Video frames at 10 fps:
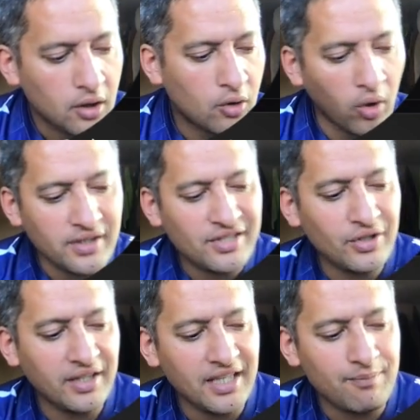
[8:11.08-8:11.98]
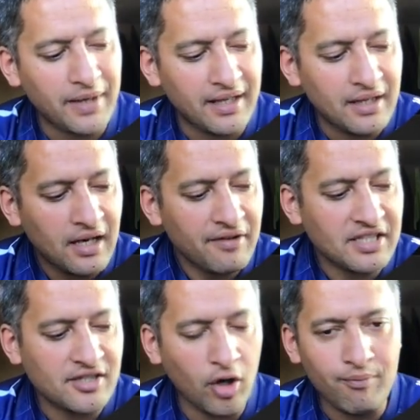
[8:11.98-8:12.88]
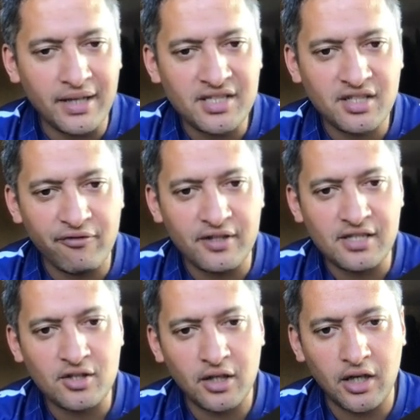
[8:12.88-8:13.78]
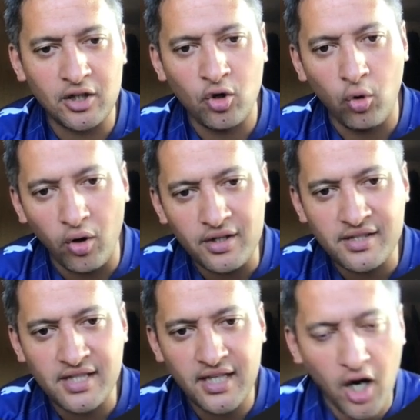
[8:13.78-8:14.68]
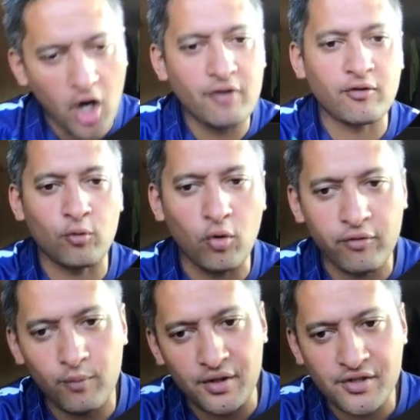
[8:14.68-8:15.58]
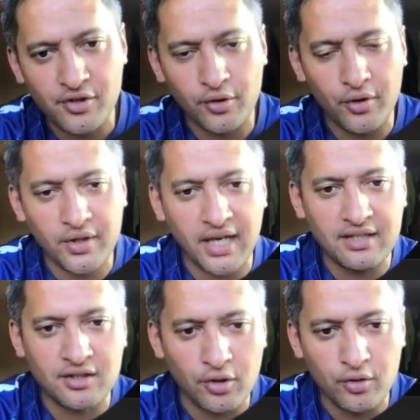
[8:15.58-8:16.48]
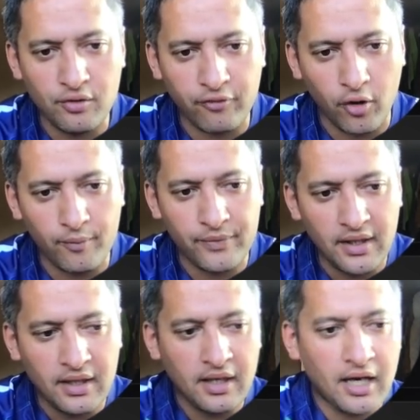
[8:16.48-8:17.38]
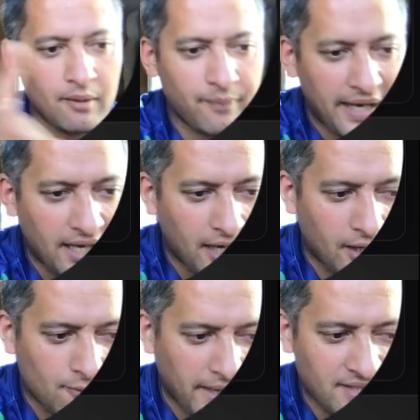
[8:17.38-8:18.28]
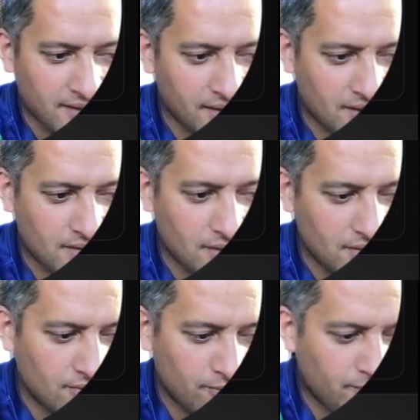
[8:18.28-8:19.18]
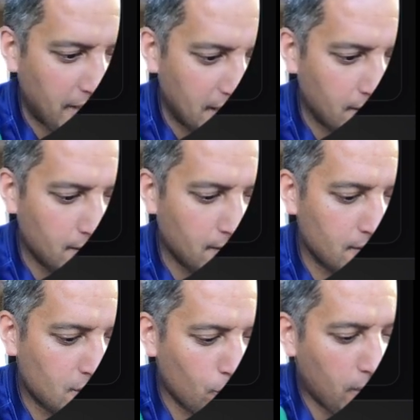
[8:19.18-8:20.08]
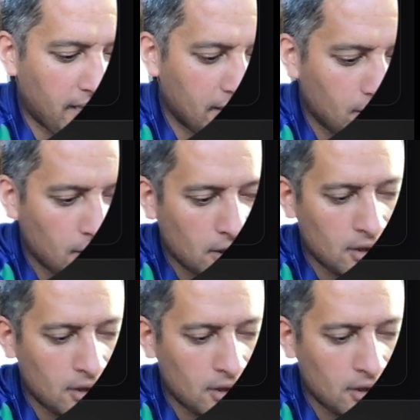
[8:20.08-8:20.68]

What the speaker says: quality you can get, but there's not much difference in quality overall from what Suno can do from a basic beat to a